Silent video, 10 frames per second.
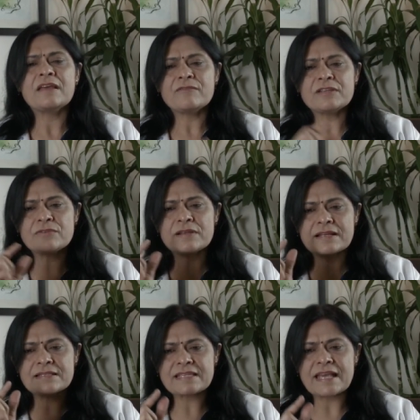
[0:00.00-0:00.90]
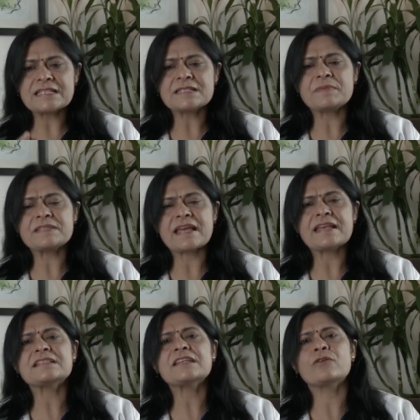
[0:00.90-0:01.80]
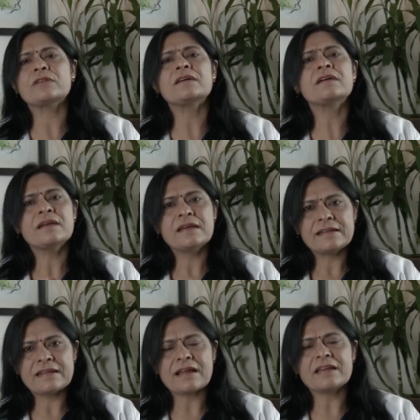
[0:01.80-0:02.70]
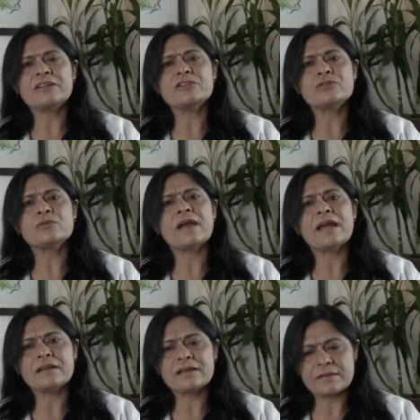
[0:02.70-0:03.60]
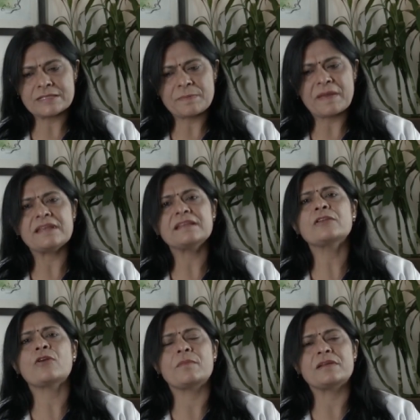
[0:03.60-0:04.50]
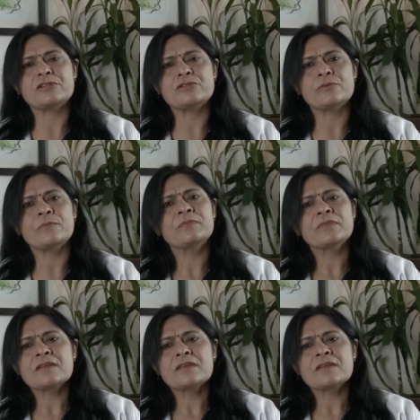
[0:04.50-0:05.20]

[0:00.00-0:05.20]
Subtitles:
which will concise precisely on the target tissue and sparing the normal tissue.